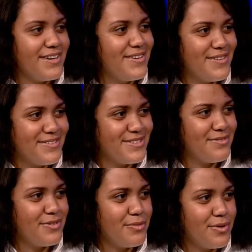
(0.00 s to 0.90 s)
You can go into
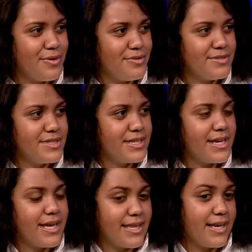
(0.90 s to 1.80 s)
the real world
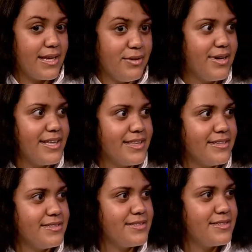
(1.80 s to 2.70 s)
and that, you got
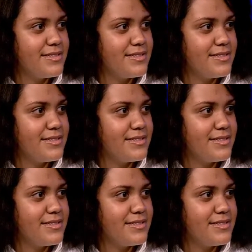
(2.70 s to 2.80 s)
this.